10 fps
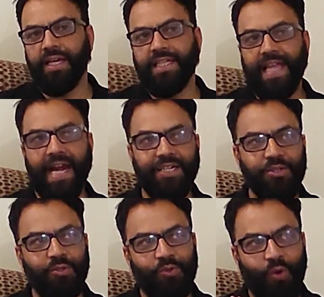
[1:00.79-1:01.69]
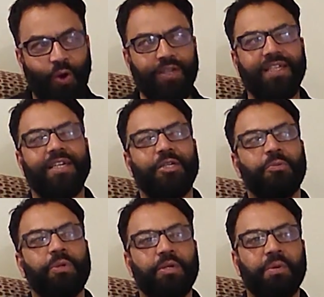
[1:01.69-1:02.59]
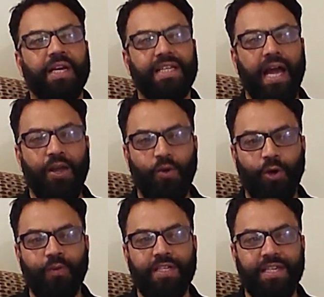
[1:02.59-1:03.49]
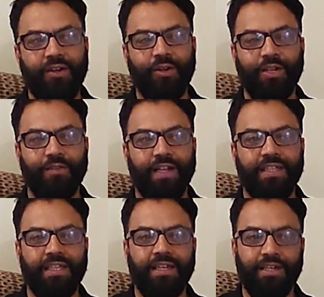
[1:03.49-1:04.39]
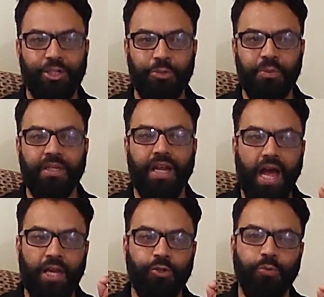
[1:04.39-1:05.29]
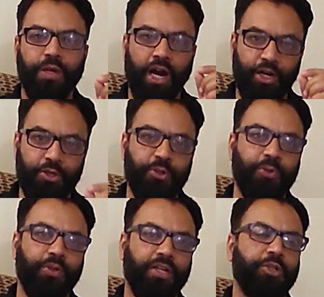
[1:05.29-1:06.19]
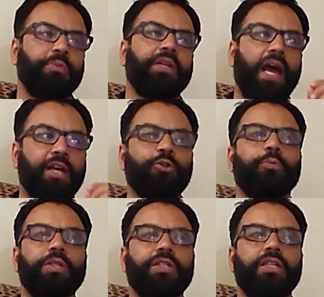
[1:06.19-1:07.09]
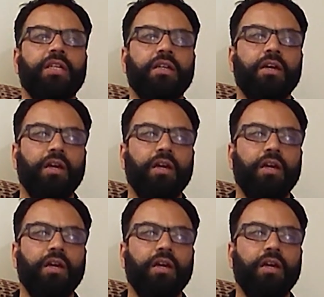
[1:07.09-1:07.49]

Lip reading: That is not the Kashmir, because I always tell only one thing: Kashmir has to be understood, Kashmir has to be seen.